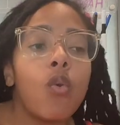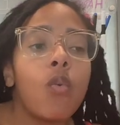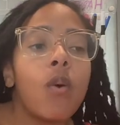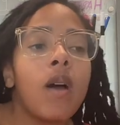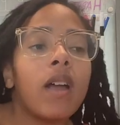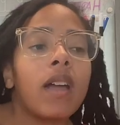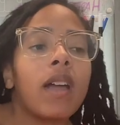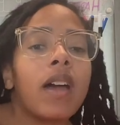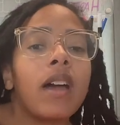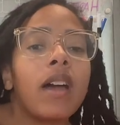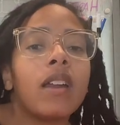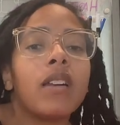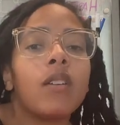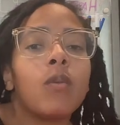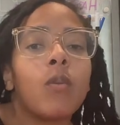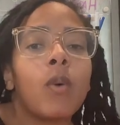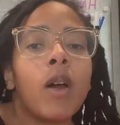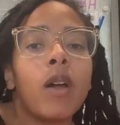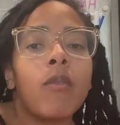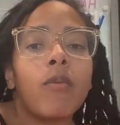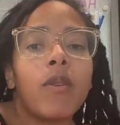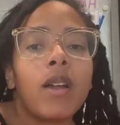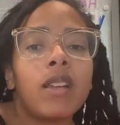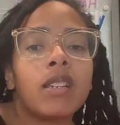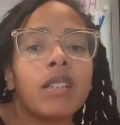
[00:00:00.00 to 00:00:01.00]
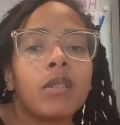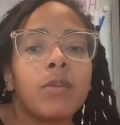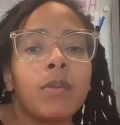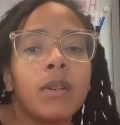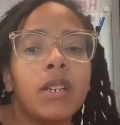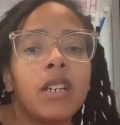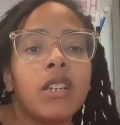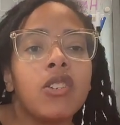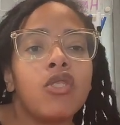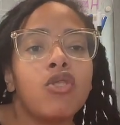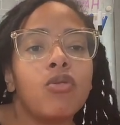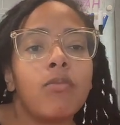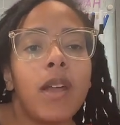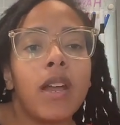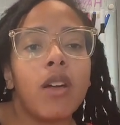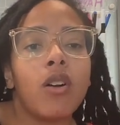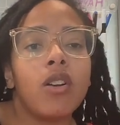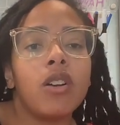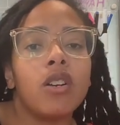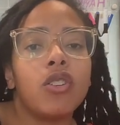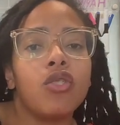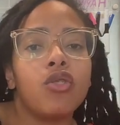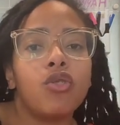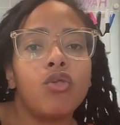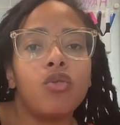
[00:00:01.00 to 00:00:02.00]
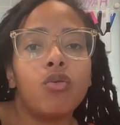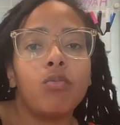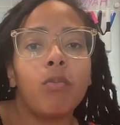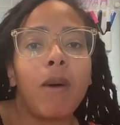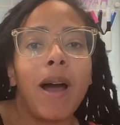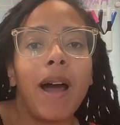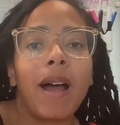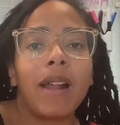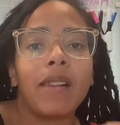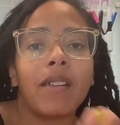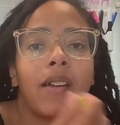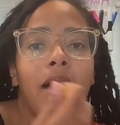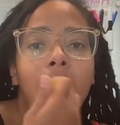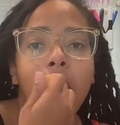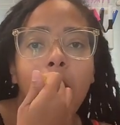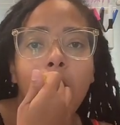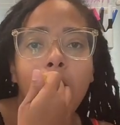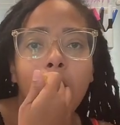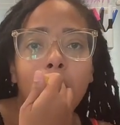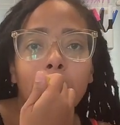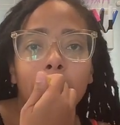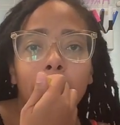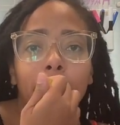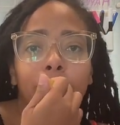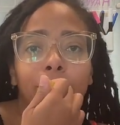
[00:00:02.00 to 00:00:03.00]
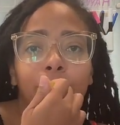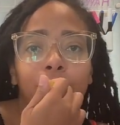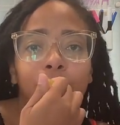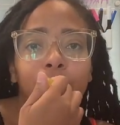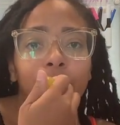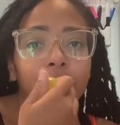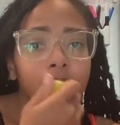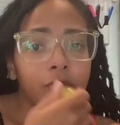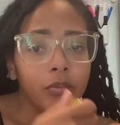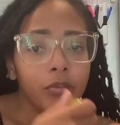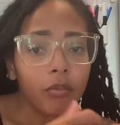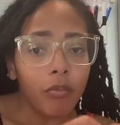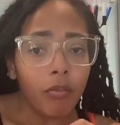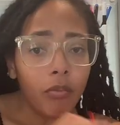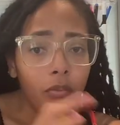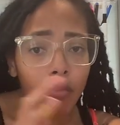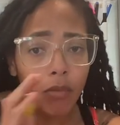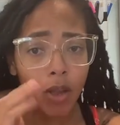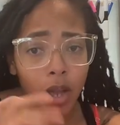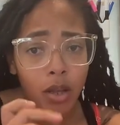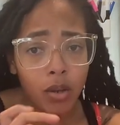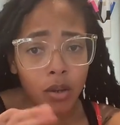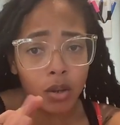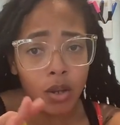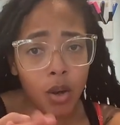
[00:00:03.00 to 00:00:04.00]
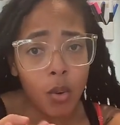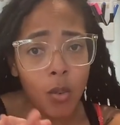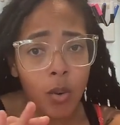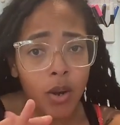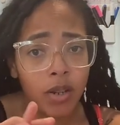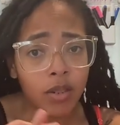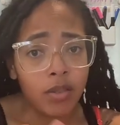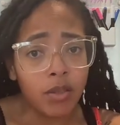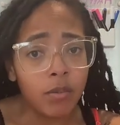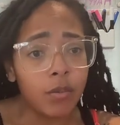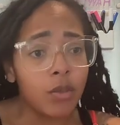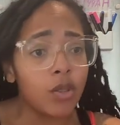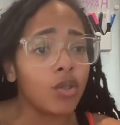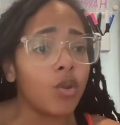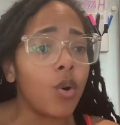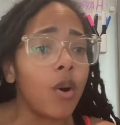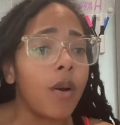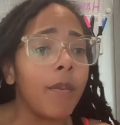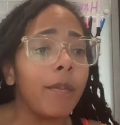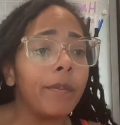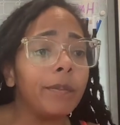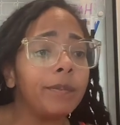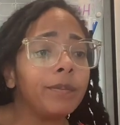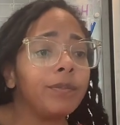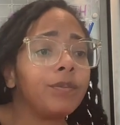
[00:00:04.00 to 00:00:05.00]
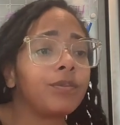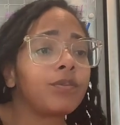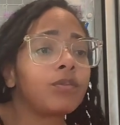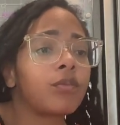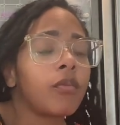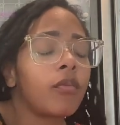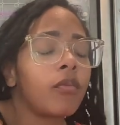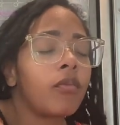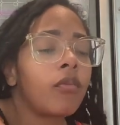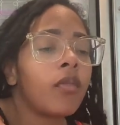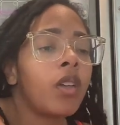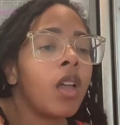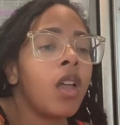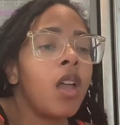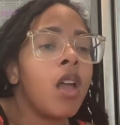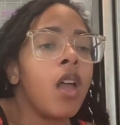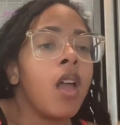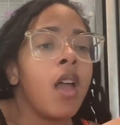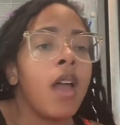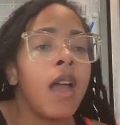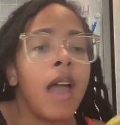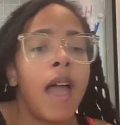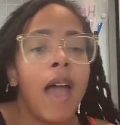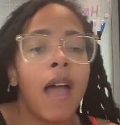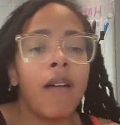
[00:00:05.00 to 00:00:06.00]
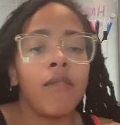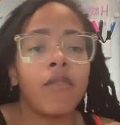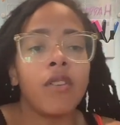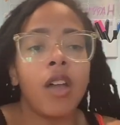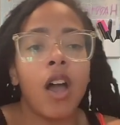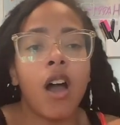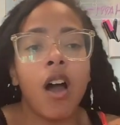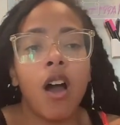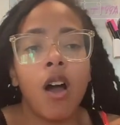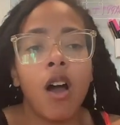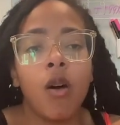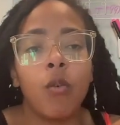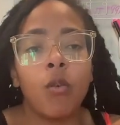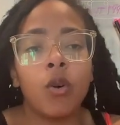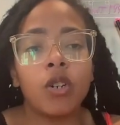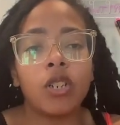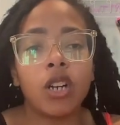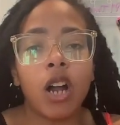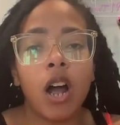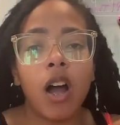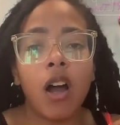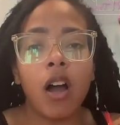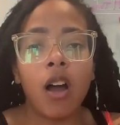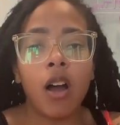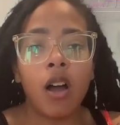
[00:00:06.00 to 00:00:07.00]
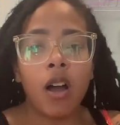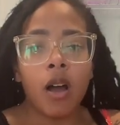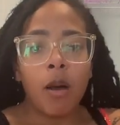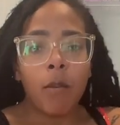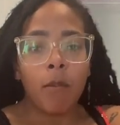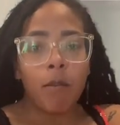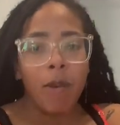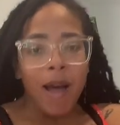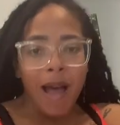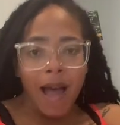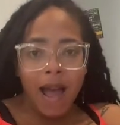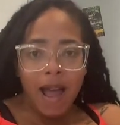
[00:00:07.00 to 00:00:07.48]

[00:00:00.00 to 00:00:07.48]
Ooh, what kind of what recipe did you make, or did you buy the um the ones from the store? Have y'all? Would y'all